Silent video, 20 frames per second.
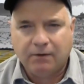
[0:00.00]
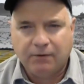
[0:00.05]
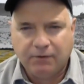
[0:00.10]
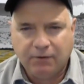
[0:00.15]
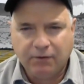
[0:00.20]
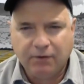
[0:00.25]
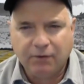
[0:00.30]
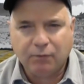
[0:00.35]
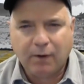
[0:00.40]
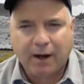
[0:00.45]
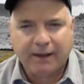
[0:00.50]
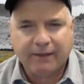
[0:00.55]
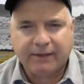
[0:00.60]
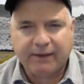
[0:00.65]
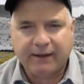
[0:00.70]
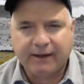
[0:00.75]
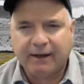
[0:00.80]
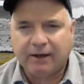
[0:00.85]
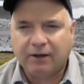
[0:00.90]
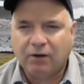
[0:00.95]
Do the right
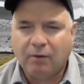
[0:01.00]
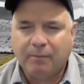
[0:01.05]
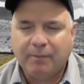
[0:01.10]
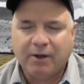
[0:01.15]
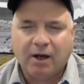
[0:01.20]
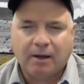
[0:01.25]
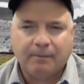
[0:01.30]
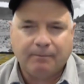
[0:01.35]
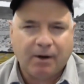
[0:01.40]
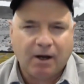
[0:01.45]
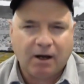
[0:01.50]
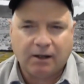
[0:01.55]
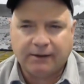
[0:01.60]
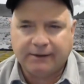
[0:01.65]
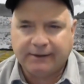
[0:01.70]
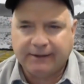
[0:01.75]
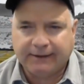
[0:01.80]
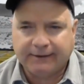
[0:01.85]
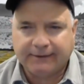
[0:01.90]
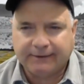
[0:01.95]
thing and go beyond
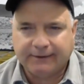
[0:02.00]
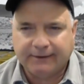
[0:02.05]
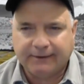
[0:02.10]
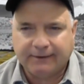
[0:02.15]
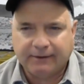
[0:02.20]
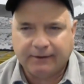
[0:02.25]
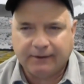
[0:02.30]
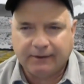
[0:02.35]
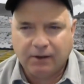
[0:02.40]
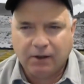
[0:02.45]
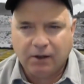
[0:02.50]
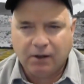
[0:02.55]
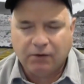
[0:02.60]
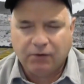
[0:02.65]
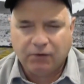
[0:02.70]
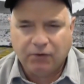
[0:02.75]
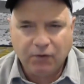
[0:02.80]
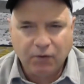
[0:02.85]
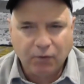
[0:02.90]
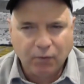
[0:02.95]
politics.
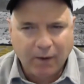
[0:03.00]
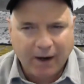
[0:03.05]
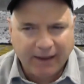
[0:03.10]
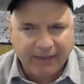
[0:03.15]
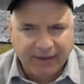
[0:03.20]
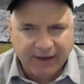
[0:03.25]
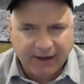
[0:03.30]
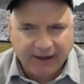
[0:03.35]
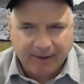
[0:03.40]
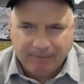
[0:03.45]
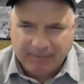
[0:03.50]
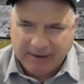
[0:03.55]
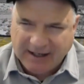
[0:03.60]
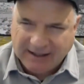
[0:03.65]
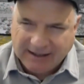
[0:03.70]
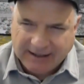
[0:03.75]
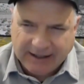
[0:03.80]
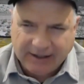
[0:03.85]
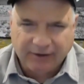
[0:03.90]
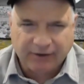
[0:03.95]
Do the right thing and be
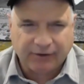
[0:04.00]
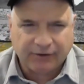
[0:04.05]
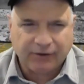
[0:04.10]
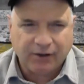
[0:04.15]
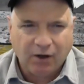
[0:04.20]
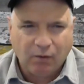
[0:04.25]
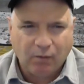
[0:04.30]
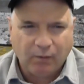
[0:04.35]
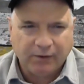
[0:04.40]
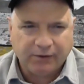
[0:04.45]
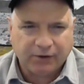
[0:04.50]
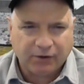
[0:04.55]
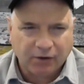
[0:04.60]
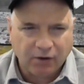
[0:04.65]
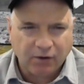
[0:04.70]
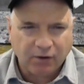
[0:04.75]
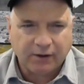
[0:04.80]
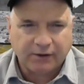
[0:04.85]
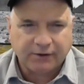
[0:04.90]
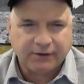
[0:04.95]
leaders with
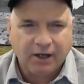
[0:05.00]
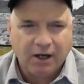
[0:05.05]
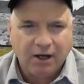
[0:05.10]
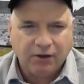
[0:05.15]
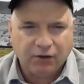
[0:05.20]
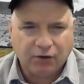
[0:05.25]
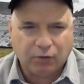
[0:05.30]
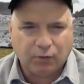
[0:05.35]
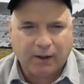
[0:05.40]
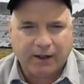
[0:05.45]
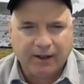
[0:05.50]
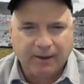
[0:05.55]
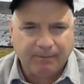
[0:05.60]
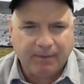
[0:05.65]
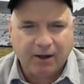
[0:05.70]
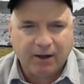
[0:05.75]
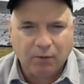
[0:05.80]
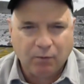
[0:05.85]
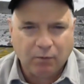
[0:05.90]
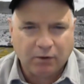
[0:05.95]
courage to create a
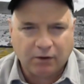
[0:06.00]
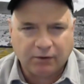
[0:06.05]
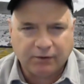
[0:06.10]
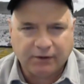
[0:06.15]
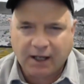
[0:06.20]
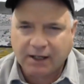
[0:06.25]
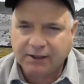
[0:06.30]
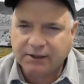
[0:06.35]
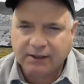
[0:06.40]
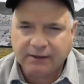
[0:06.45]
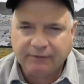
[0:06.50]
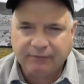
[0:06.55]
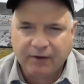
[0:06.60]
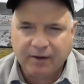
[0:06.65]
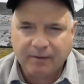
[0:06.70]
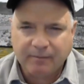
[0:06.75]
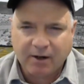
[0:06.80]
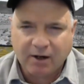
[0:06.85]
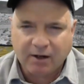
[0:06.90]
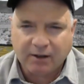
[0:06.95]
better world, not just for the
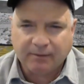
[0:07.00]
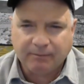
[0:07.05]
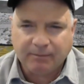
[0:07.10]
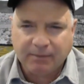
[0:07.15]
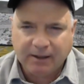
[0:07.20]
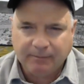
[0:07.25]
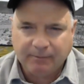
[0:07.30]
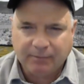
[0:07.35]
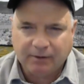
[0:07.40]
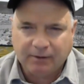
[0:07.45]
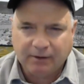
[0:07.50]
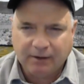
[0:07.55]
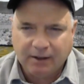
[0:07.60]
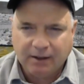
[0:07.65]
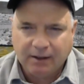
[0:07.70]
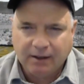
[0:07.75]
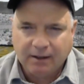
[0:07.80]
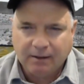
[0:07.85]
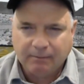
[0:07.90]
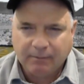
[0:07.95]
American people,
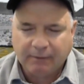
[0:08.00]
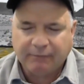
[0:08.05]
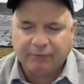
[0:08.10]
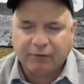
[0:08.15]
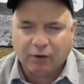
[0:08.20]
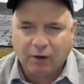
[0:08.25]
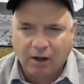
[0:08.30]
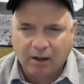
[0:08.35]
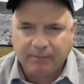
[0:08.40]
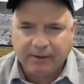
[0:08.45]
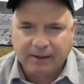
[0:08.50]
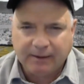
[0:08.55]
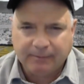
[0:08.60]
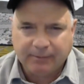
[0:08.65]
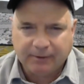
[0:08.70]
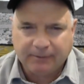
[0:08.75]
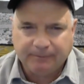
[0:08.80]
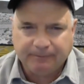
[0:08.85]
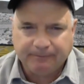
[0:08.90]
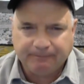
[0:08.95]
but for all
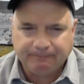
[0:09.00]
people.